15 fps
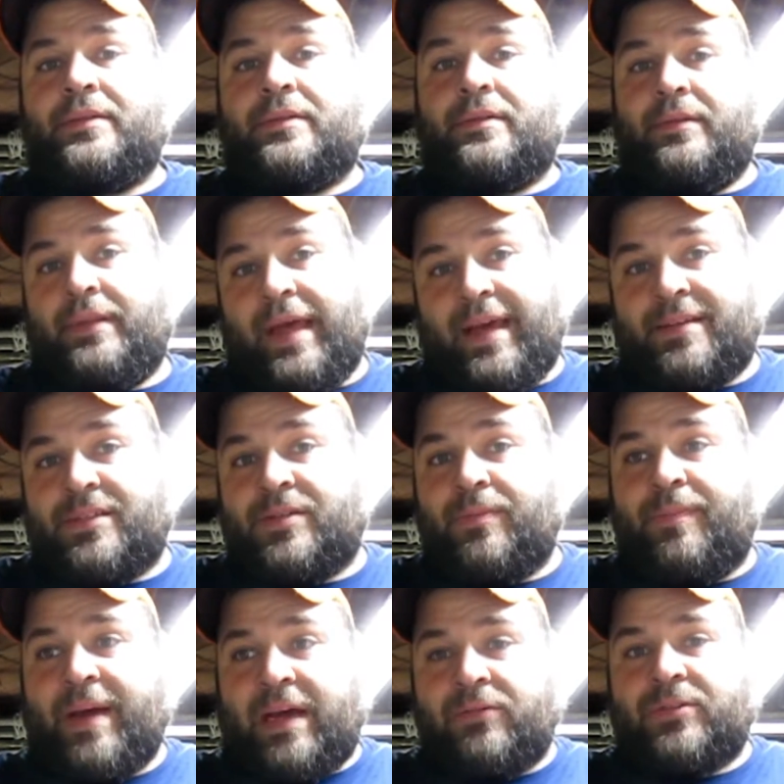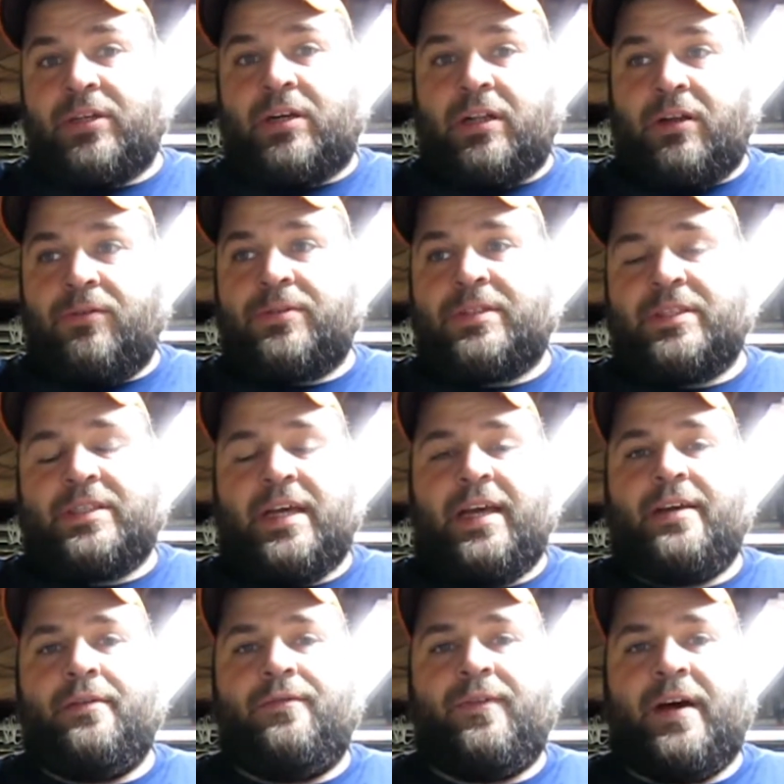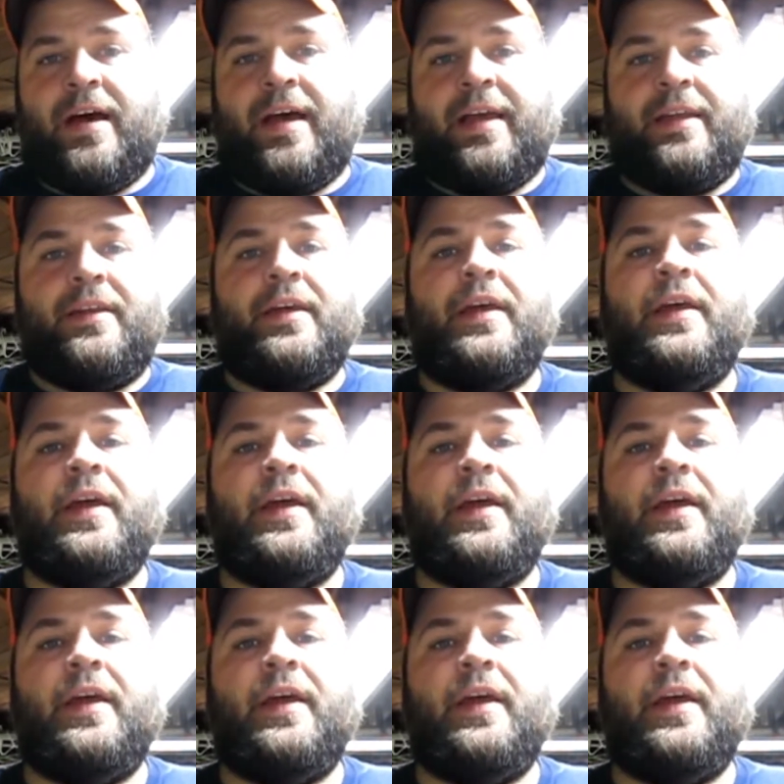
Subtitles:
that's about the closest I could find.